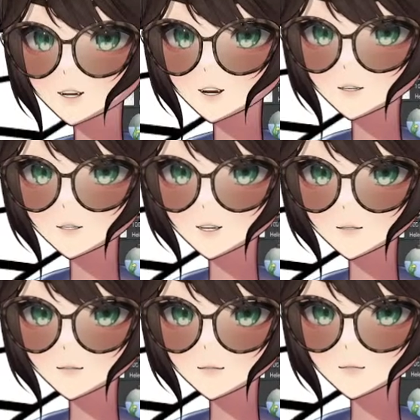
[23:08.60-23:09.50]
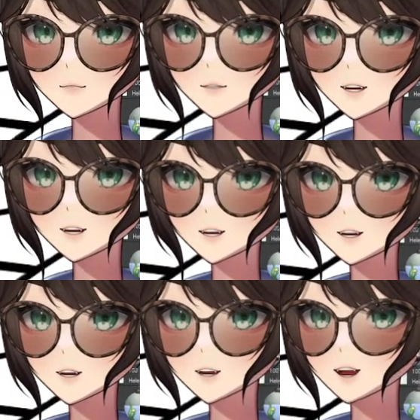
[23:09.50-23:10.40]
this cute little
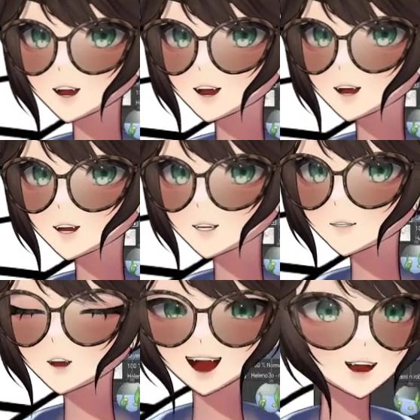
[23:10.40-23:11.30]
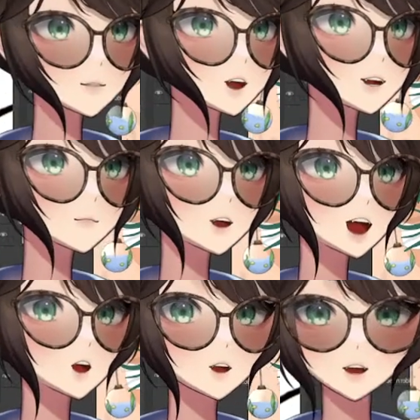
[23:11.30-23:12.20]
this piece from a zine
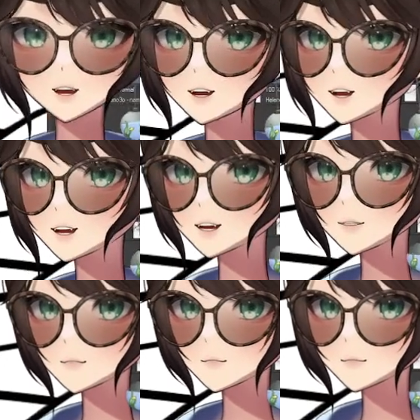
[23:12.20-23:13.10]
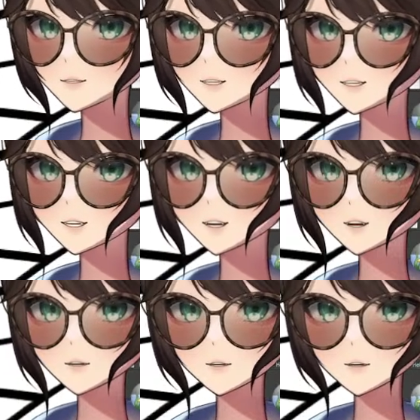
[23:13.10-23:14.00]
that I got. We're starting to
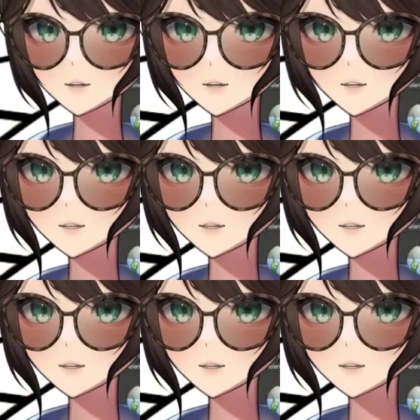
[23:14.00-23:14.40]
color this